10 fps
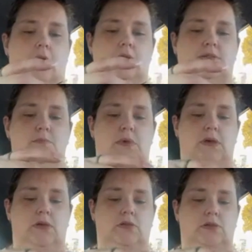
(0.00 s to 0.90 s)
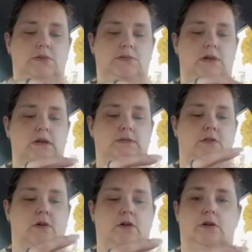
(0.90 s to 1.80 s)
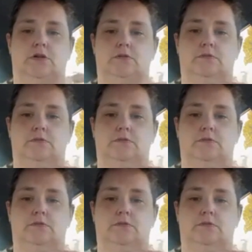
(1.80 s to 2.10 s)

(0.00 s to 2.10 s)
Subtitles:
To me, this takes longer.